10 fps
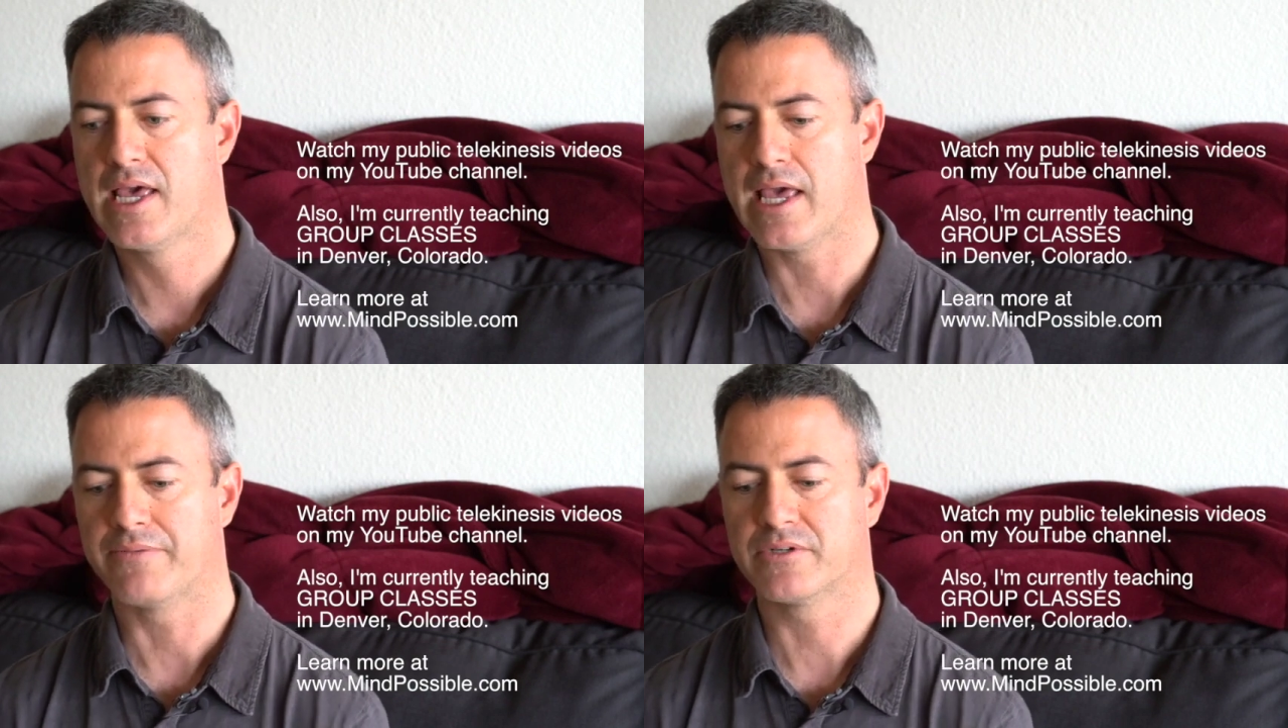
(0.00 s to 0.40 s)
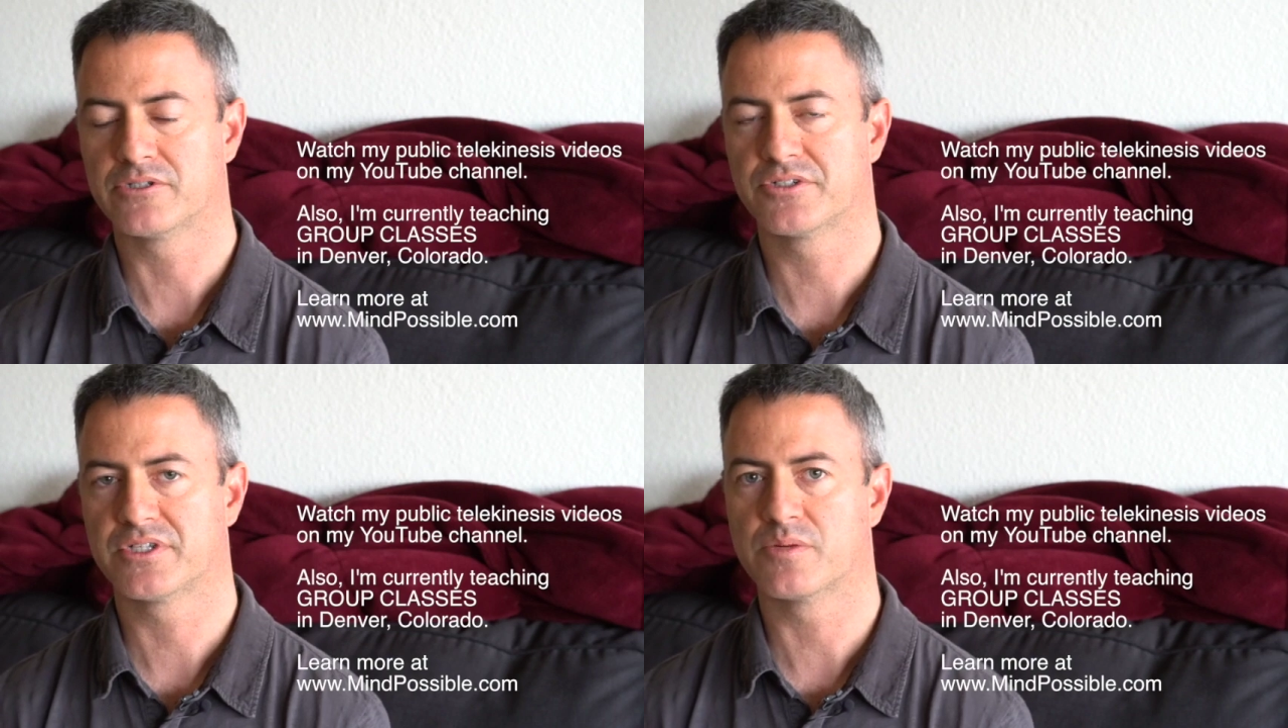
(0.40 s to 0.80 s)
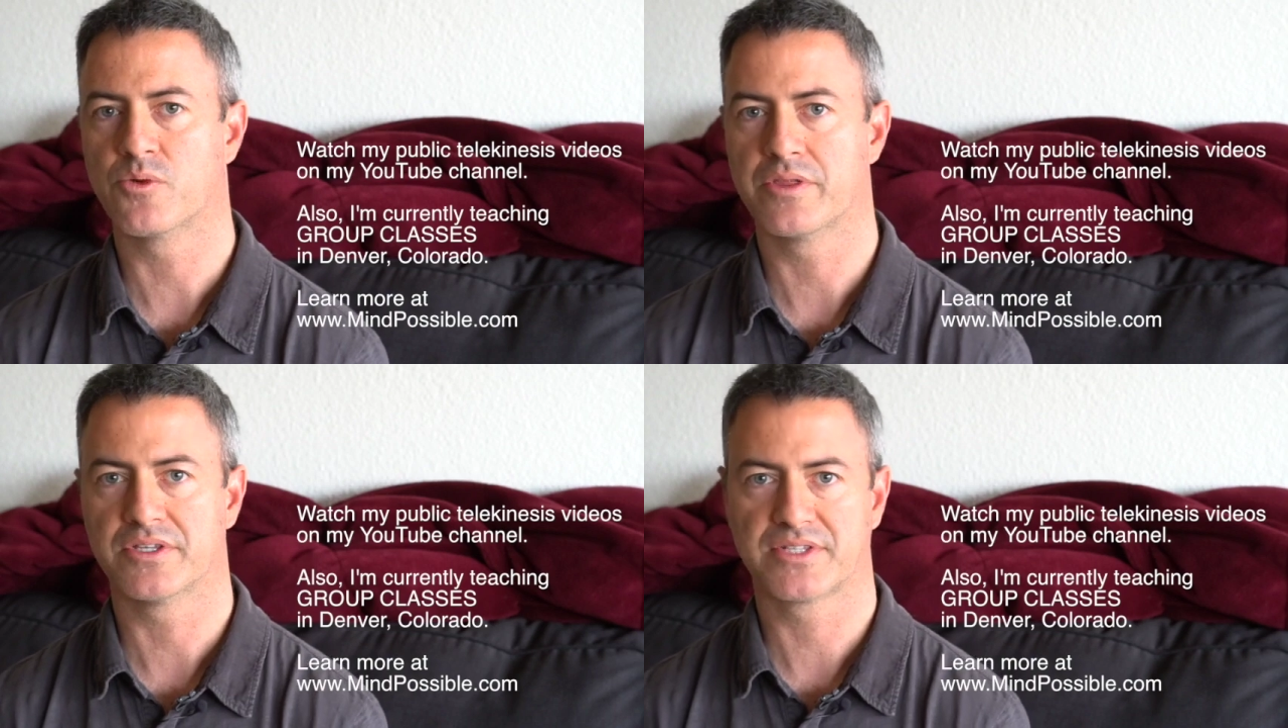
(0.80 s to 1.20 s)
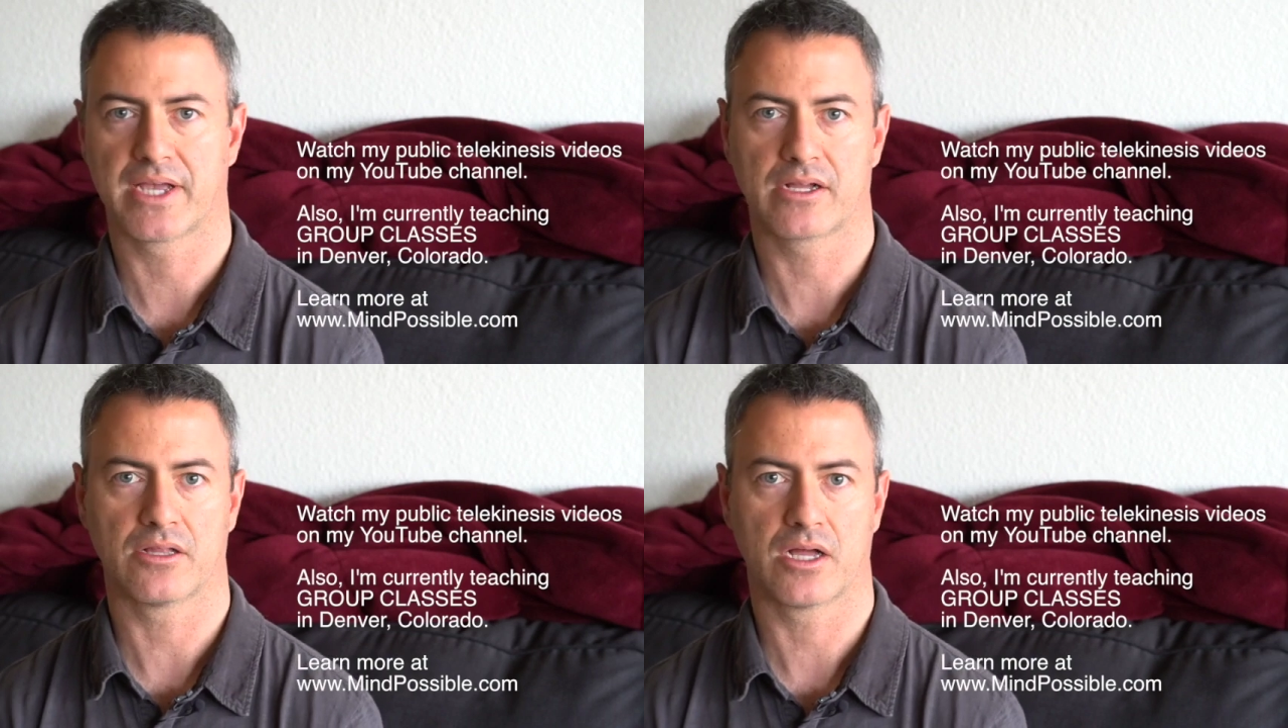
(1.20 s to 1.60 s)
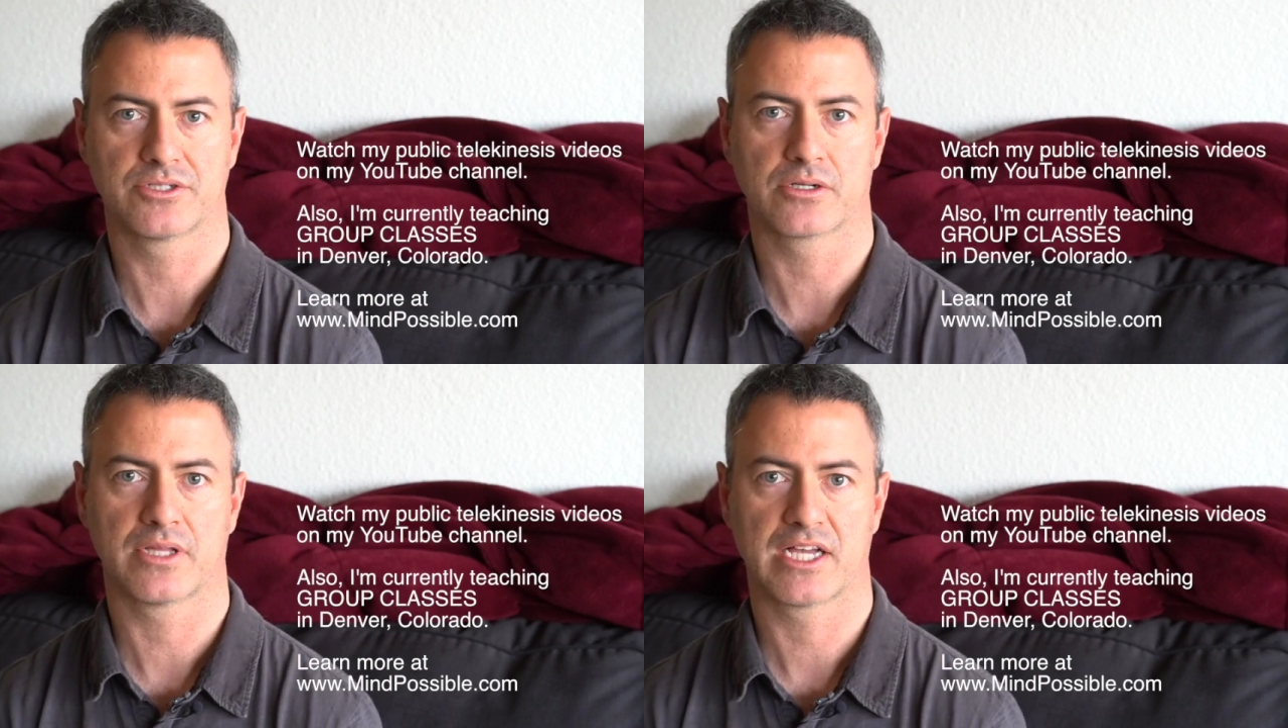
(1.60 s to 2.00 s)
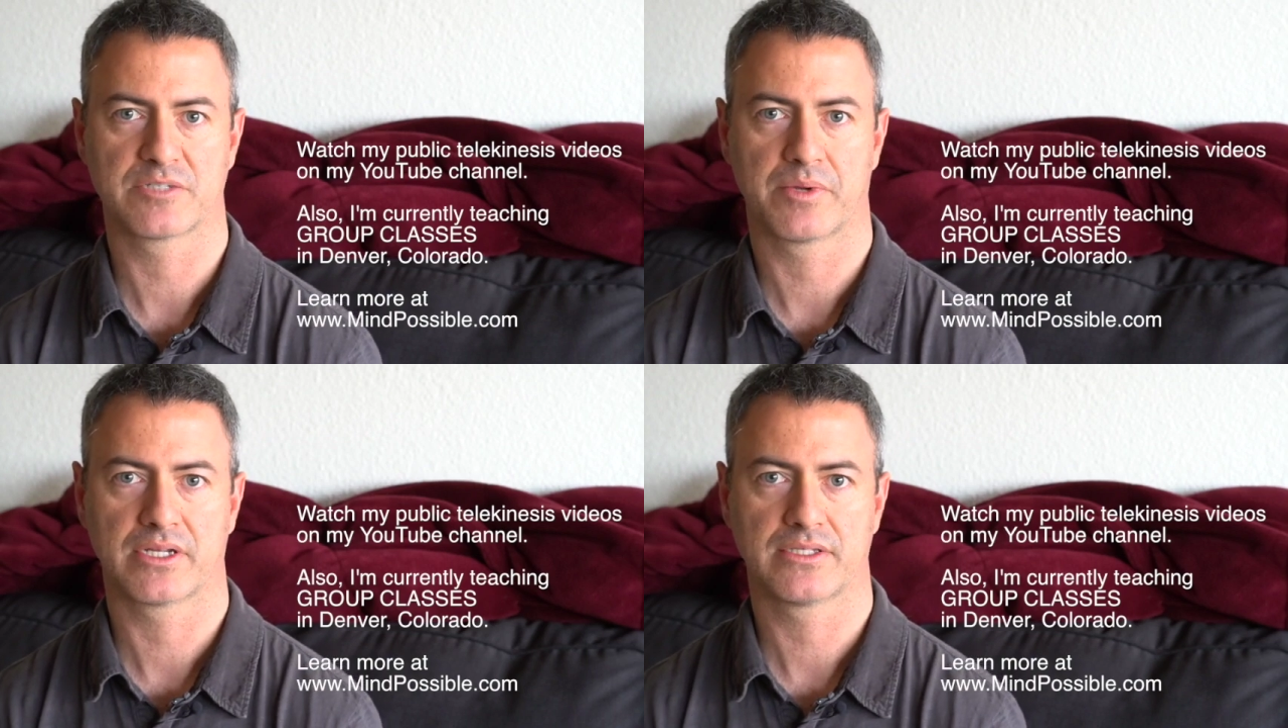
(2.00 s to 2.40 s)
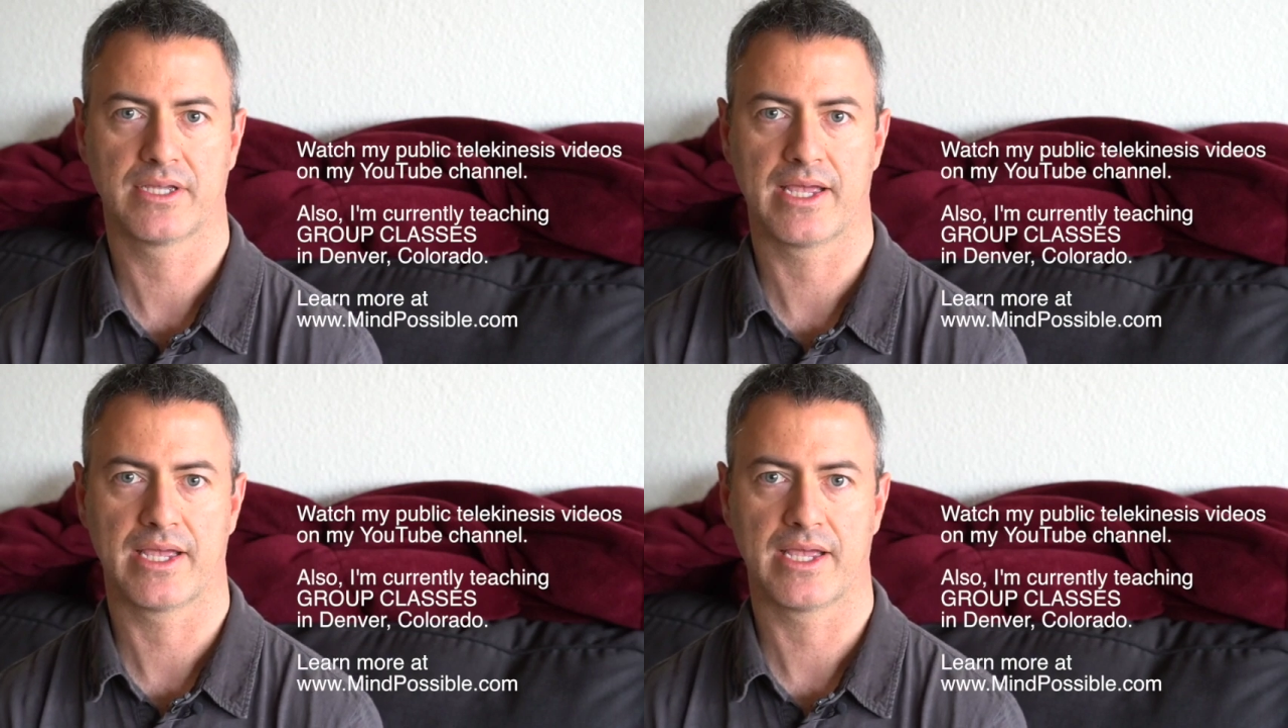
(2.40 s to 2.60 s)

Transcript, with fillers: If you're interested more in the psychological aspect